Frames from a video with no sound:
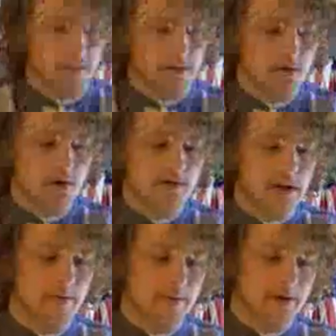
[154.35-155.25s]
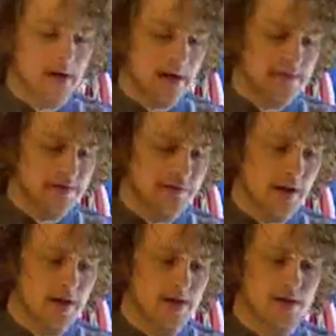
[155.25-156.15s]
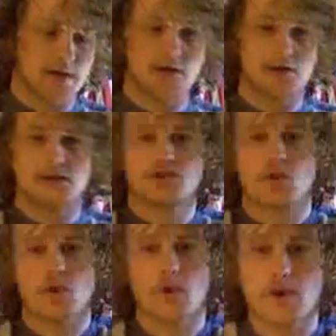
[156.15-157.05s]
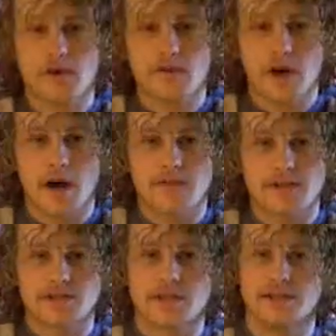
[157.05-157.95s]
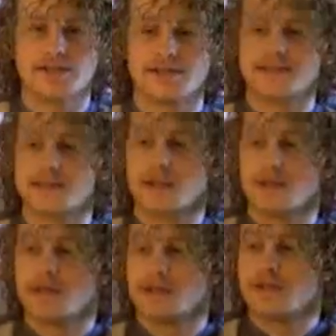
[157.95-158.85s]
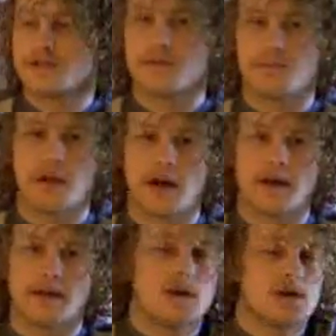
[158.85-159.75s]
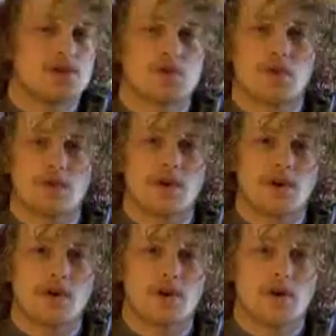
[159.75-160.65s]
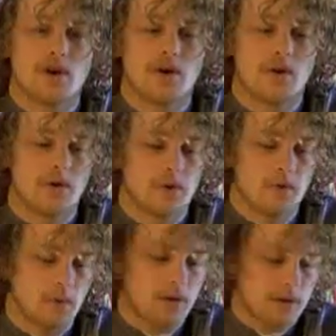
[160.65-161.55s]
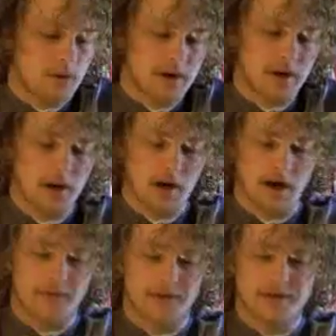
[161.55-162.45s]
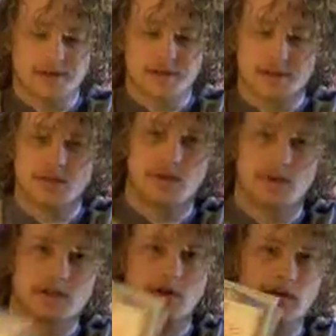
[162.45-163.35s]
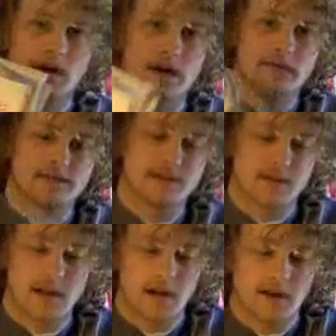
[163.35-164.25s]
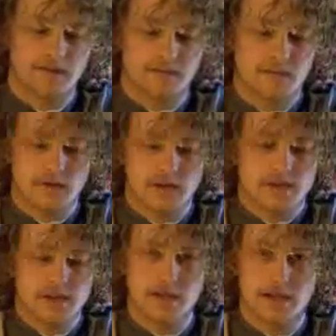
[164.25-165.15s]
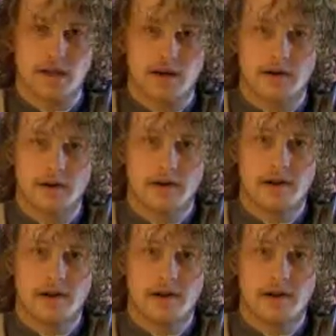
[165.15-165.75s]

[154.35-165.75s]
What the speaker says: You could say I'm a big Office fan. The story of The Office is, here's the plot. So they work in an office. That's why it's called The Office, and they sit there.